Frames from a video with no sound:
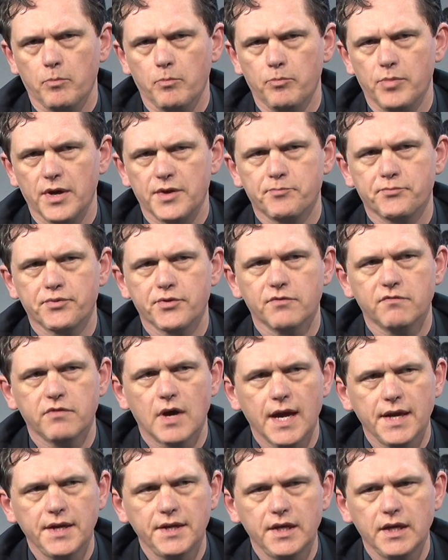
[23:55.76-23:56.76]
But
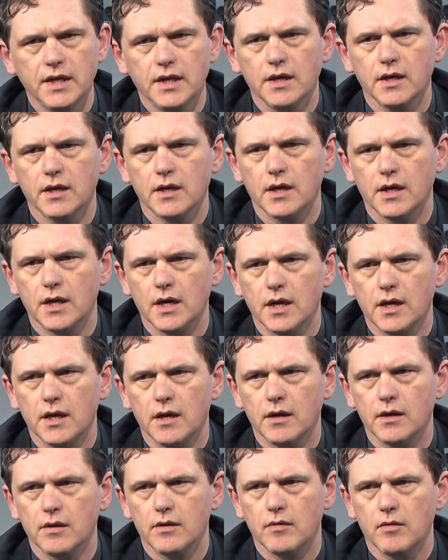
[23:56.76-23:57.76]
providing
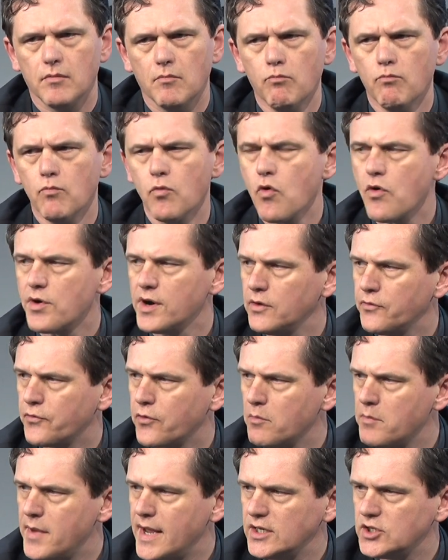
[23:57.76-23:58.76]
more
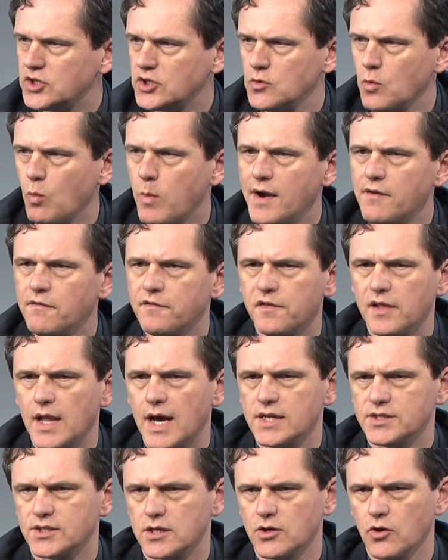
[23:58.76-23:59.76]
information when
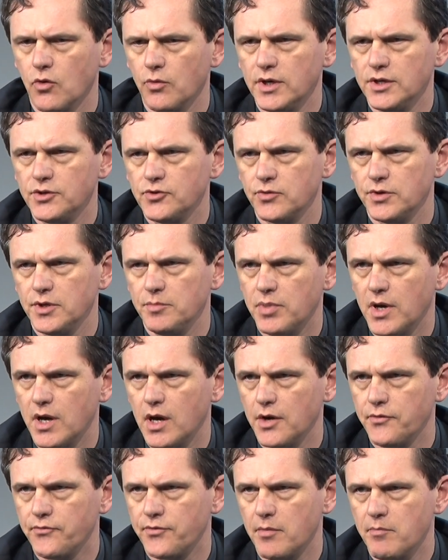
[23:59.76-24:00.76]
flights are going to
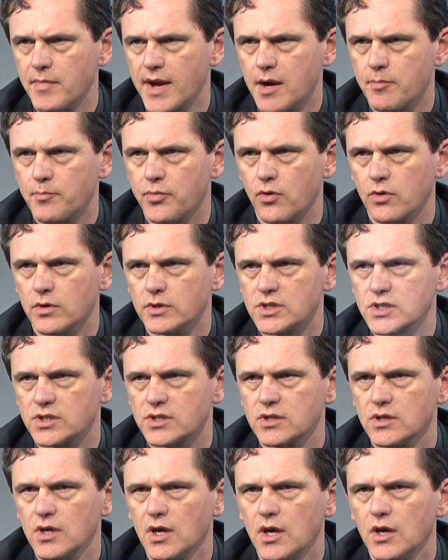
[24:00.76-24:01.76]
depart from
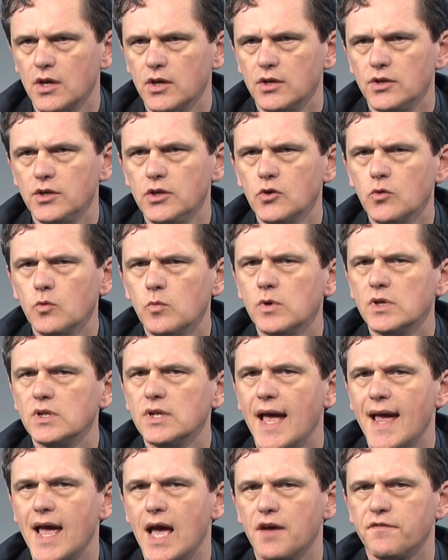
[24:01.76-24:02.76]
airports, you will
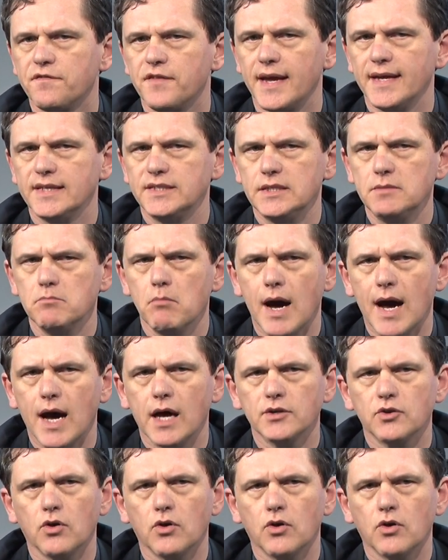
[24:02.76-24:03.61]
have a demand